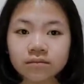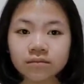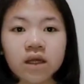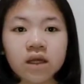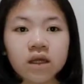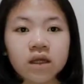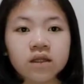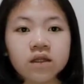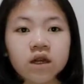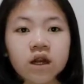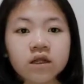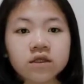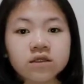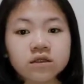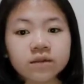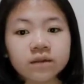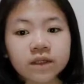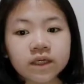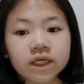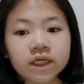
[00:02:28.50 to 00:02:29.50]
He
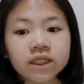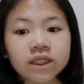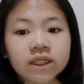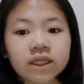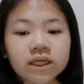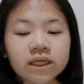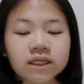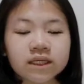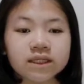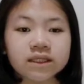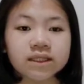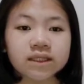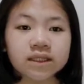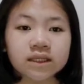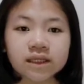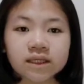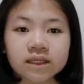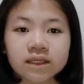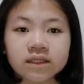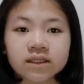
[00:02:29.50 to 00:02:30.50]
transferred his
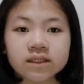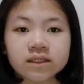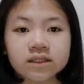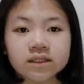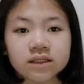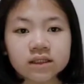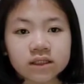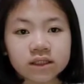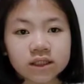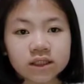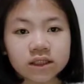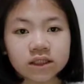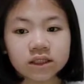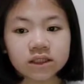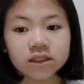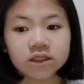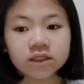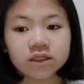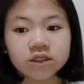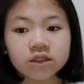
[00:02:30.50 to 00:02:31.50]
greatest
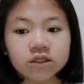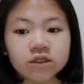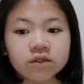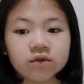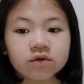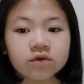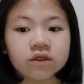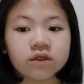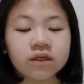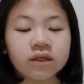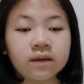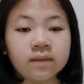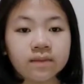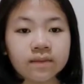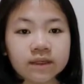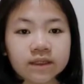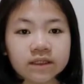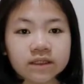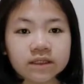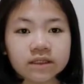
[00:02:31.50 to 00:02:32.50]
treasure to the
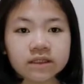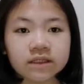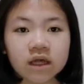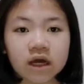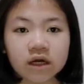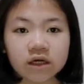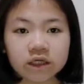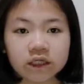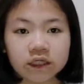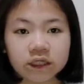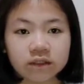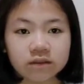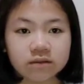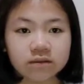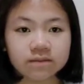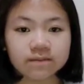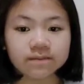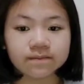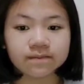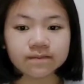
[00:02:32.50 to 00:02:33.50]
deepest dungeon.
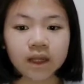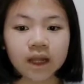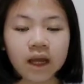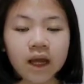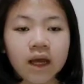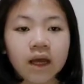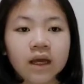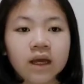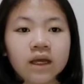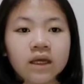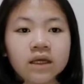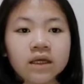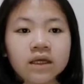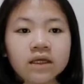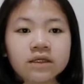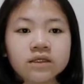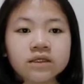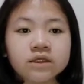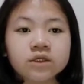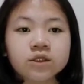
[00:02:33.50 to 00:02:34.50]

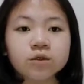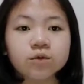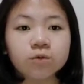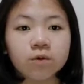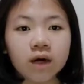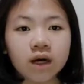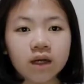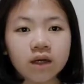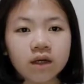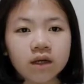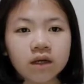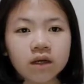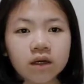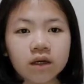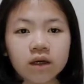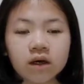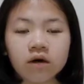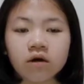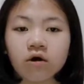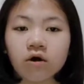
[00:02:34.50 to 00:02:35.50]
He just wanted
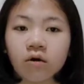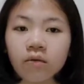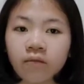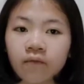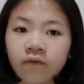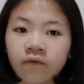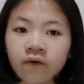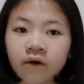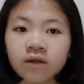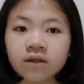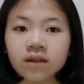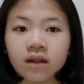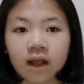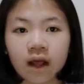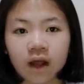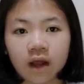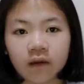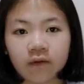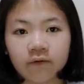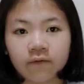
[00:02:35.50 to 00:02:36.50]
a comfort
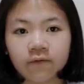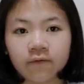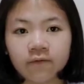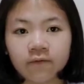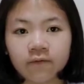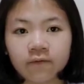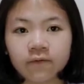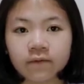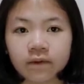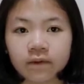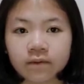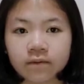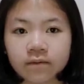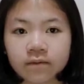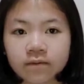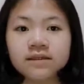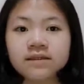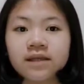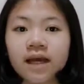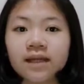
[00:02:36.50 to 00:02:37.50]
life.
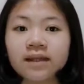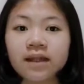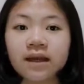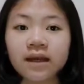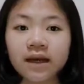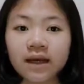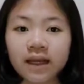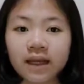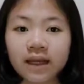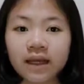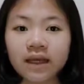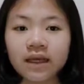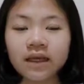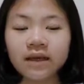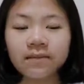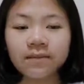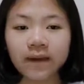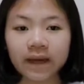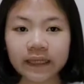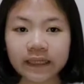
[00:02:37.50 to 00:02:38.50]
Suddenly
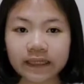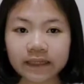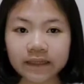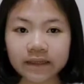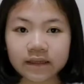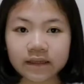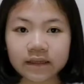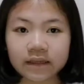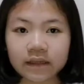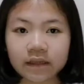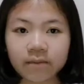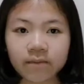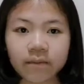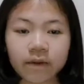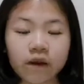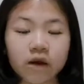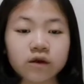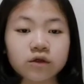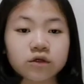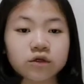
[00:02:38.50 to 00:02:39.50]
he met,
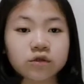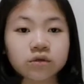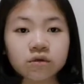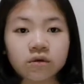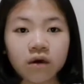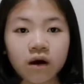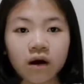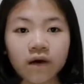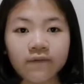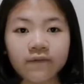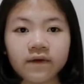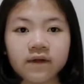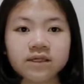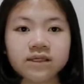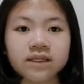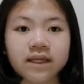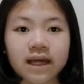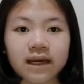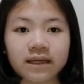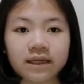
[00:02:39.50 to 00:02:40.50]
because two of
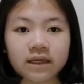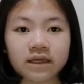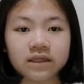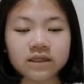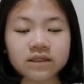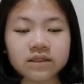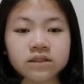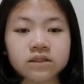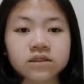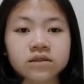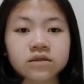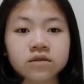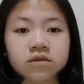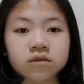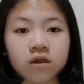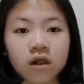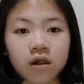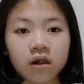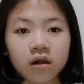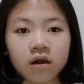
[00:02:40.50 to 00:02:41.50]
his lackeys
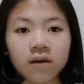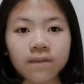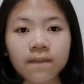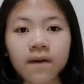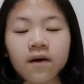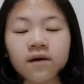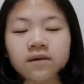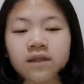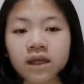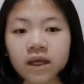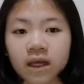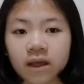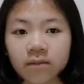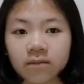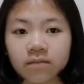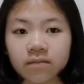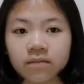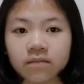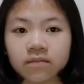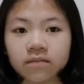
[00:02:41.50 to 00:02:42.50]
talked about him.